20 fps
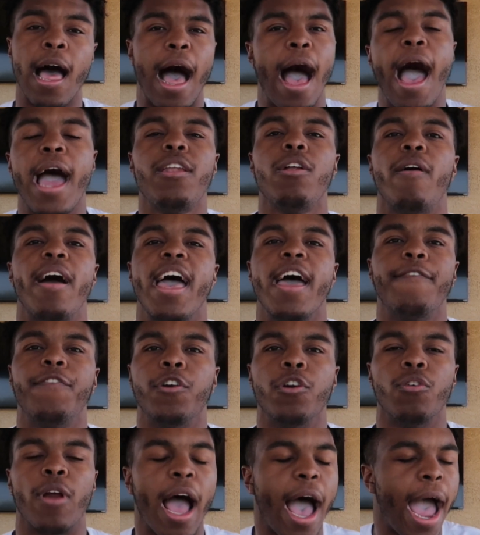I
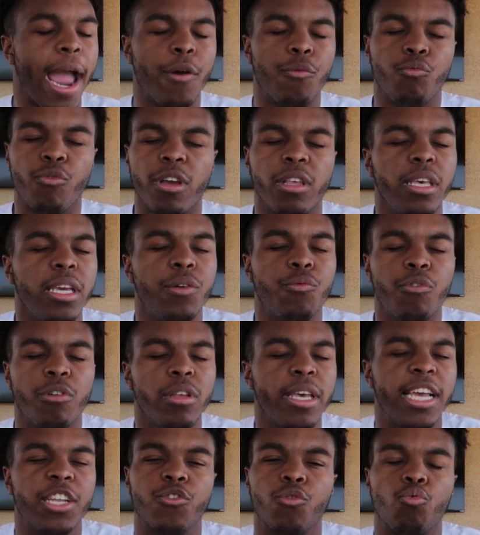really,
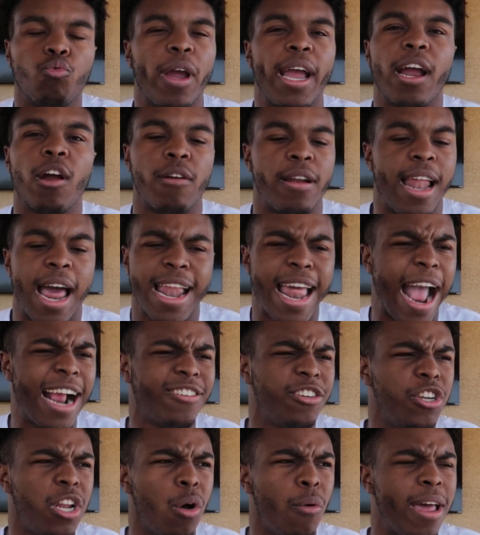it's rare. Now,
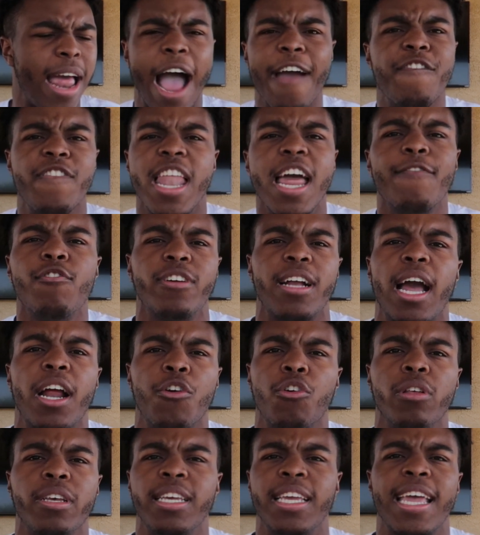actually, you know what? I've never got
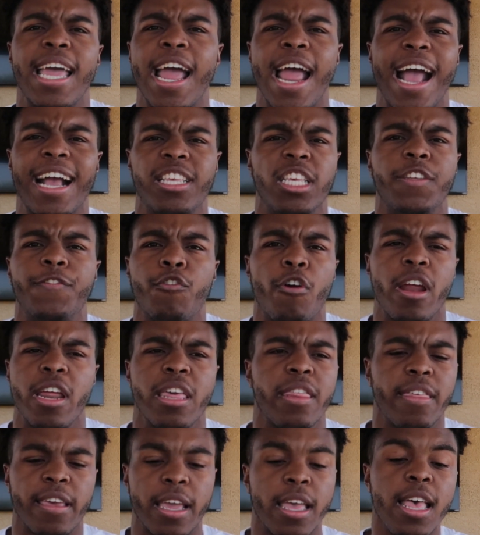early access for
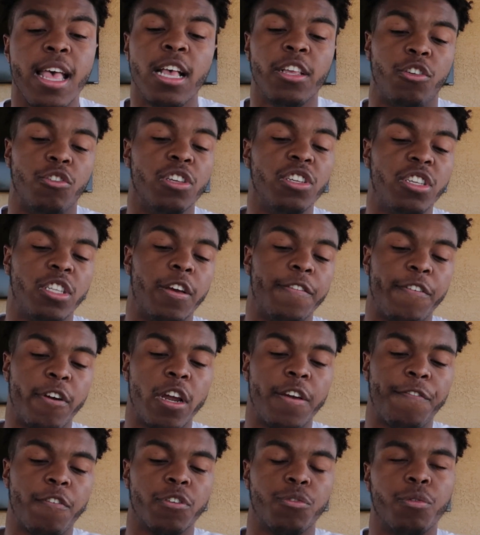anything. So this is the
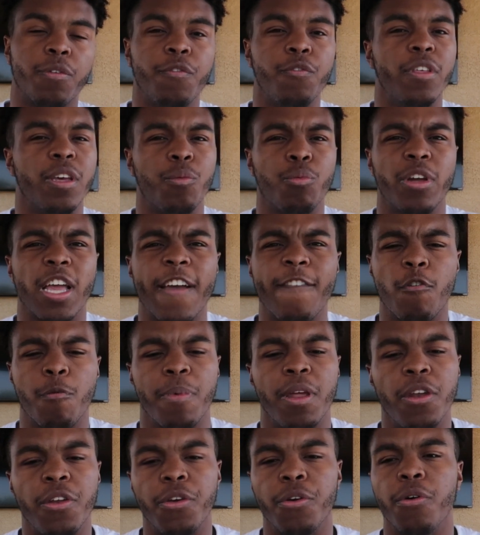very first review that we've ever
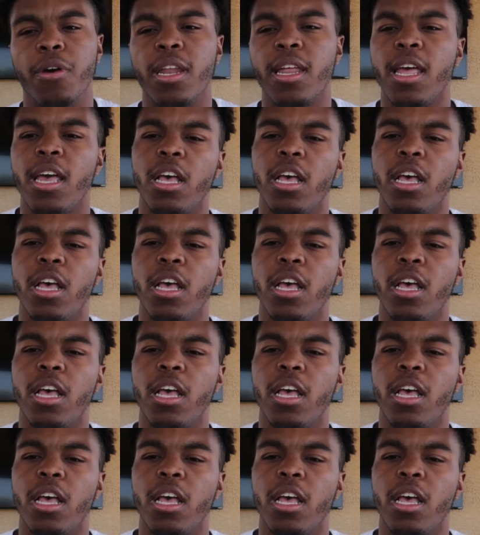been doing.